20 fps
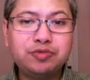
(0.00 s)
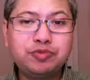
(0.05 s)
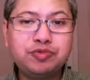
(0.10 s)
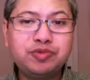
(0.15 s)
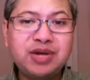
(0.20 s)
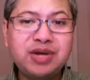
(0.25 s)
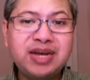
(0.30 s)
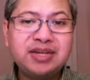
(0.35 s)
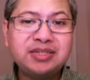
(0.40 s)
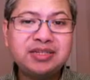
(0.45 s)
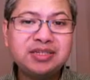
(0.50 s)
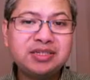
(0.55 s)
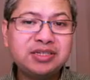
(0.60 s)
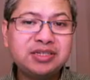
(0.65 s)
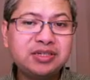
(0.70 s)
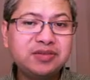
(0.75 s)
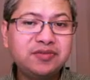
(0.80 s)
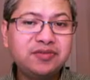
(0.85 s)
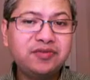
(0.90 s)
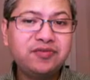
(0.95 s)
rest,
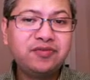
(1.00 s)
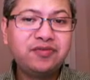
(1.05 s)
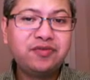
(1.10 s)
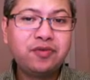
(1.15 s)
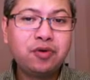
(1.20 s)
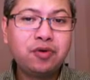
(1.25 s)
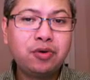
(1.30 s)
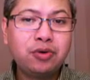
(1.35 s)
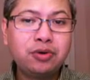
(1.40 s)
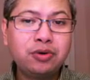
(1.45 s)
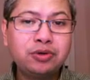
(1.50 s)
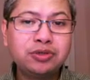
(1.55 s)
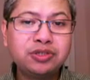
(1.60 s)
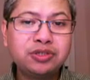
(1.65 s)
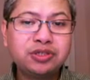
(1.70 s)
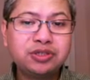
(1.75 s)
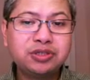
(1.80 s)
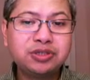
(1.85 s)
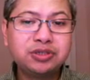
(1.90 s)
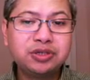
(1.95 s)

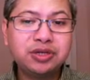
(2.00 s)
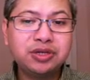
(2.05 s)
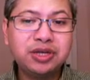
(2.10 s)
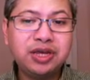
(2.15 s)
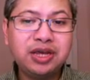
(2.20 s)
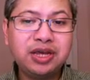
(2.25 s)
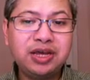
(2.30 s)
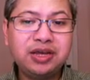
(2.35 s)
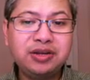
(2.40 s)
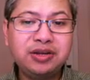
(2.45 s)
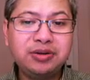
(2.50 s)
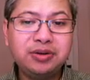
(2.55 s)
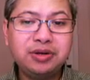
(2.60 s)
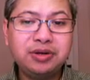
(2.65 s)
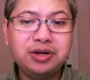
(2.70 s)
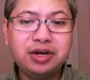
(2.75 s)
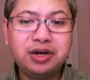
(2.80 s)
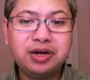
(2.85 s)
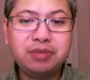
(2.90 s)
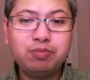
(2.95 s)
force, and
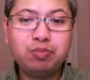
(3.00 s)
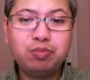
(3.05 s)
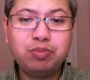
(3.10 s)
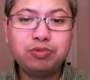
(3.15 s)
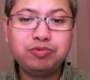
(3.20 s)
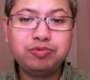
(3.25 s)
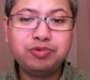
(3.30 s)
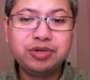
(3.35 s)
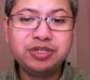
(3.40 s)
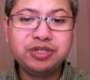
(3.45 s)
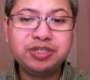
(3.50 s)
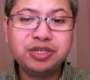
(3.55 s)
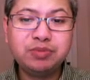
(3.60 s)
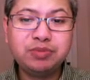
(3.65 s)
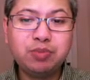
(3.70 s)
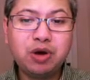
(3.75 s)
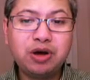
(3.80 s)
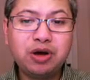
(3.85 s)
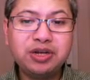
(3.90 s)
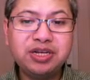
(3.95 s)
rigid
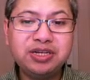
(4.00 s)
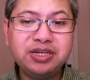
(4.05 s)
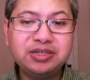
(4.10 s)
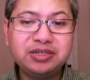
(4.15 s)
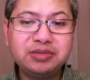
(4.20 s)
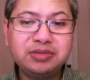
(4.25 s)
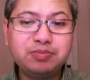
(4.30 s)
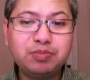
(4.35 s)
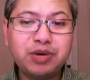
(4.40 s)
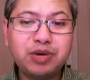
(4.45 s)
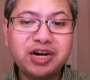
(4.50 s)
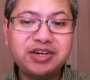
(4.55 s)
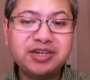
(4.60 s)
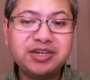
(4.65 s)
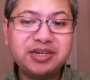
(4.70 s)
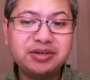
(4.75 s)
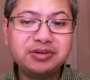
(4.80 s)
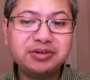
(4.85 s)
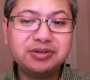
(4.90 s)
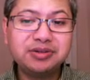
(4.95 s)
bodies and
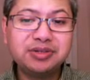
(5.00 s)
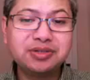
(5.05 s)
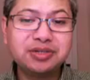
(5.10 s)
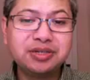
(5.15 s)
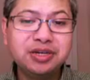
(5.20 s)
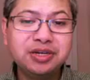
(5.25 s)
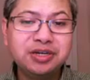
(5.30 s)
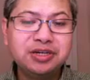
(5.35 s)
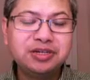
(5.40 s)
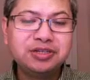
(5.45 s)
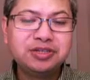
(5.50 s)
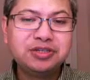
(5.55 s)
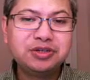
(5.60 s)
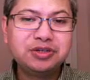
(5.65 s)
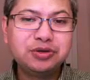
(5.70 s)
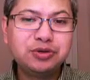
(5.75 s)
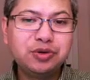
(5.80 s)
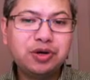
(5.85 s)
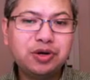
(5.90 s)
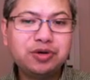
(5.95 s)
particles.
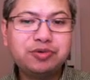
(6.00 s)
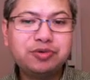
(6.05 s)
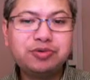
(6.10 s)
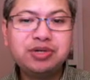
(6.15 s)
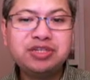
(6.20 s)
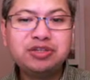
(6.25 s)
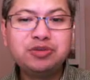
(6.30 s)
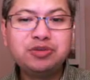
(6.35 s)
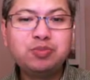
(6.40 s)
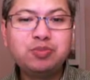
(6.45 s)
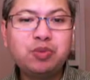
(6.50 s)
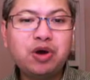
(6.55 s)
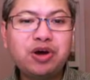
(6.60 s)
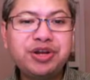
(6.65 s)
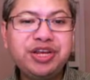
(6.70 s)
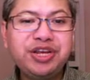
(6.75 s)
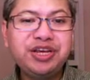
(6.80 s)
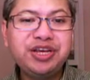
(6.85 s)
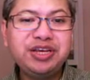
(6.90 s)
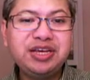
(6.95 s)
So a rigid
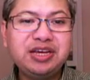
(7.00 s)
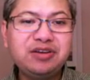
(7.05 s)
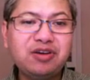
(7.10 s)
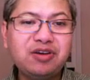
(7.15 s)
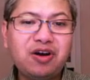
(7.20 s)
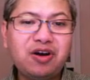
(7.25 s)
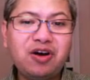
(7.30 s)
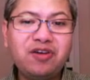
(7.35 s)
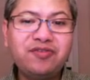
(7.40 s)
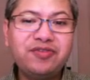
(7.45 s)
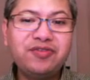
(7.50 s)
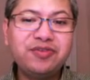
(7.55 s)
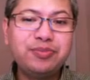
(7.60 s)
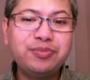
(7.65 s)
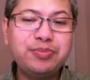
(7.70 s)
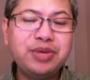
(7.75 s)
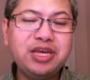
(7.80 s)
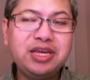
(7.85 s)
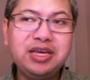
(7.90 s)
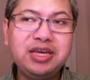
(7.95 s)
body can often
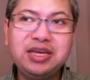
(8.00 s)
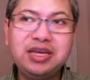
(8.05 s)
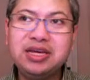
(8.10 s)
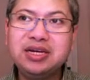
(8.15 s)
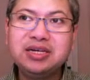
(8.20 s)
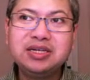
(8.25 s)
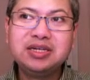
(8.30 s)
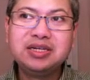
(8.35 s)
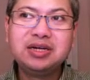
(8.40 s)
be